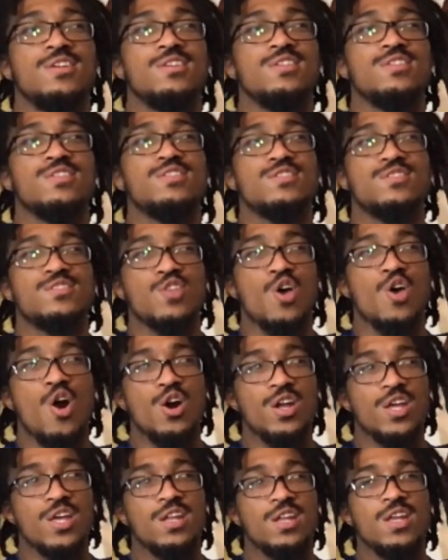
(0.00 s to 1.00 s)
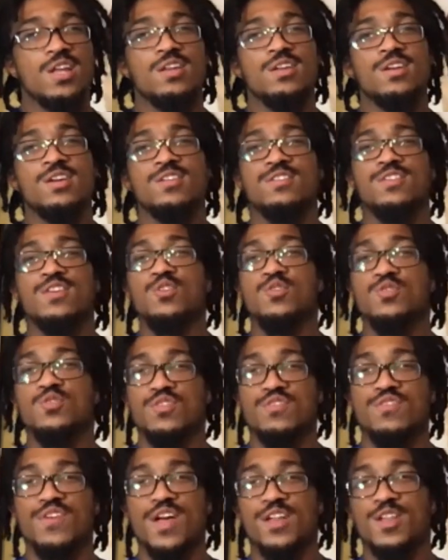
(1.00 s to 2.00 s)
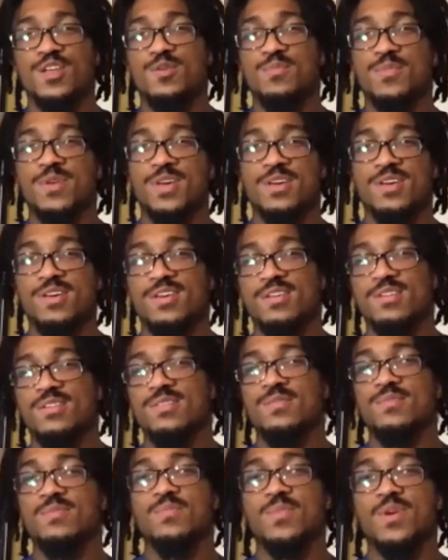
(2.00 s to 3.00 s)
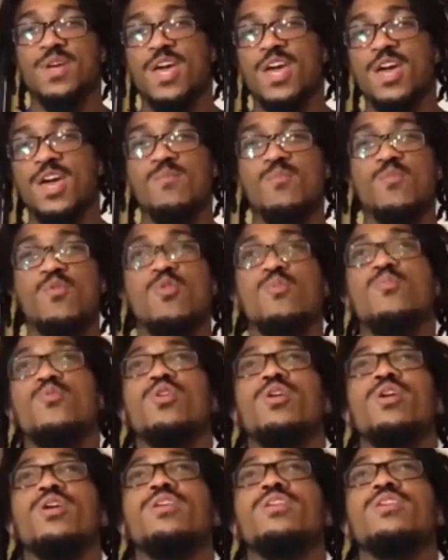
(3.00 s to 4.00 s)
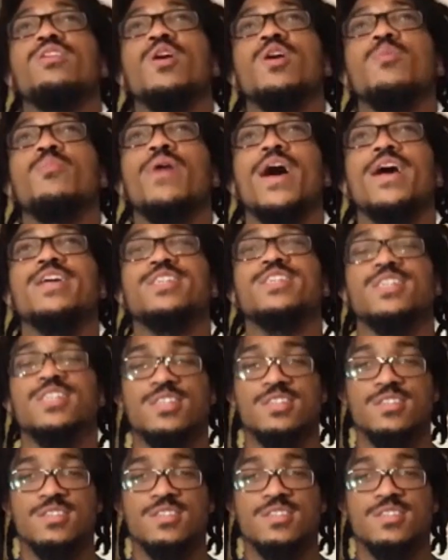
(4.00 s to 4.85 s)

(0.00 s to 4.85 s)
started and continued to develop and became more and more passionate.